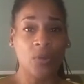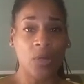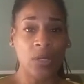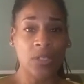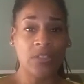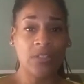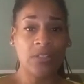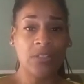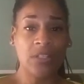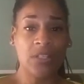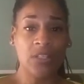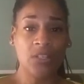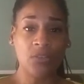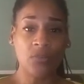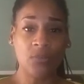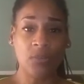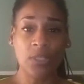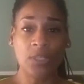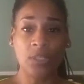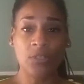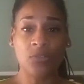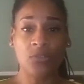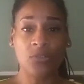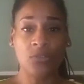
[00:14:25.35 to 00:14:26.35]
I just think you
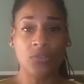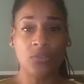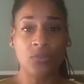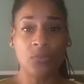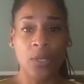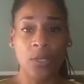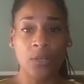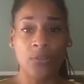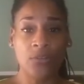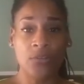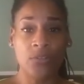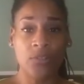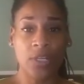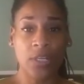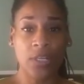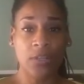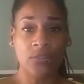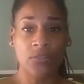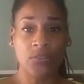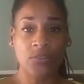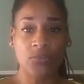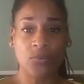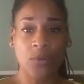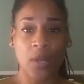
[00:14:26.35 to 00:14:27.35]
need to understand
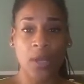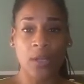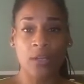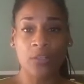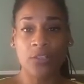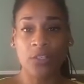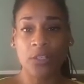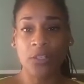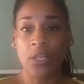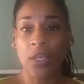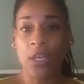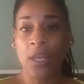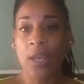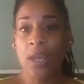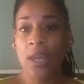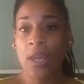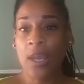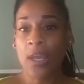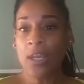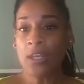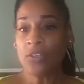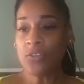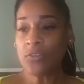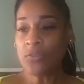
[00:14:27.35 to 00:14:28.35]
the strategy.
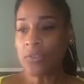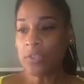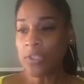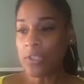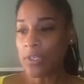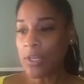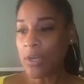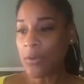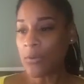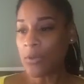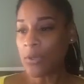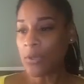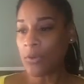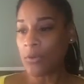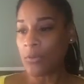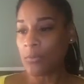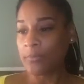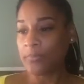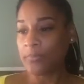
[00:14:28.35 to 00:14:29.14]
Hey, Julian, how are you?